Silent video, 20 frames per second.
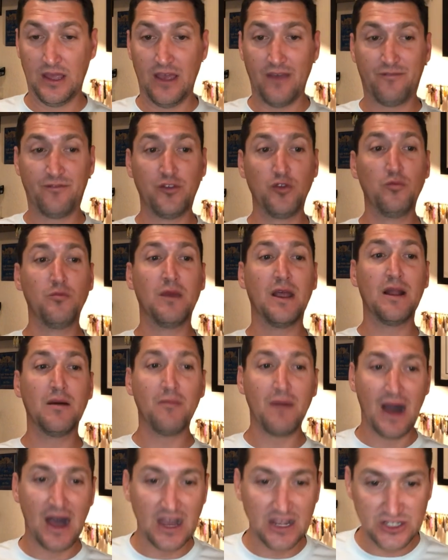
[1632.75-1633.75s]
If you
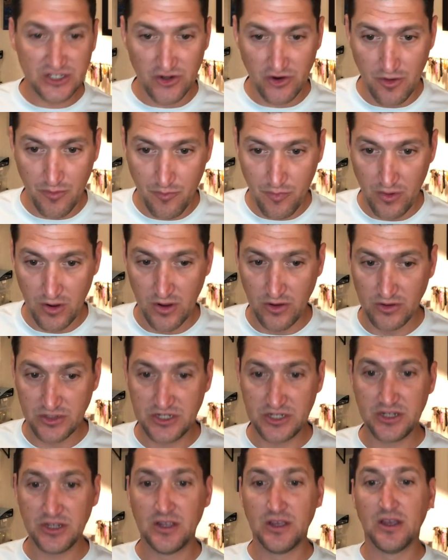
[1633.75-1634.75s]
minimize your
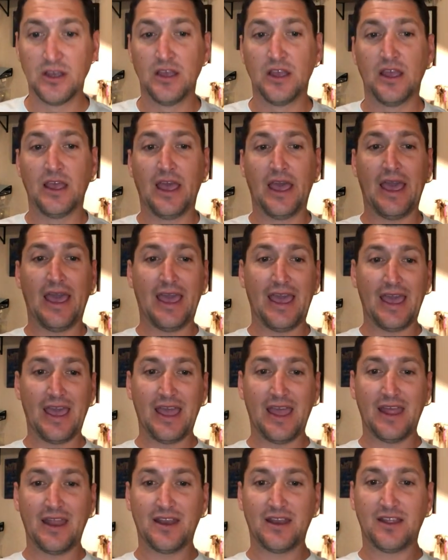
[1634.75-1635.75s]
approach
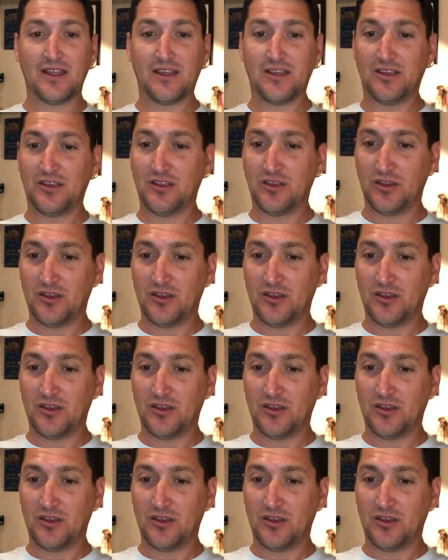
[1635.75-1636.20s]
and